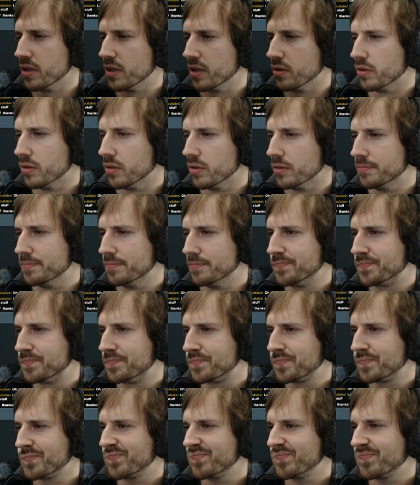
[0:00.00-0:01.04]
a little
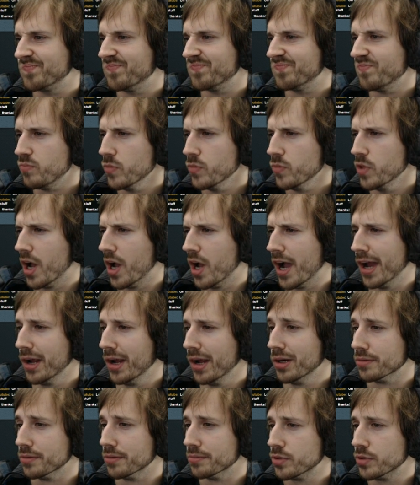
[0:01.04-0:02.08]
I don't
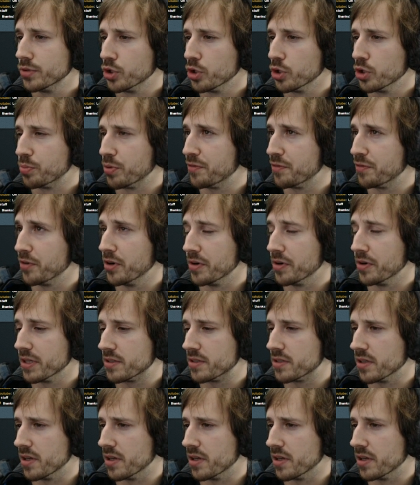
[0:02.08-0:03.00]
know. Do you prefer it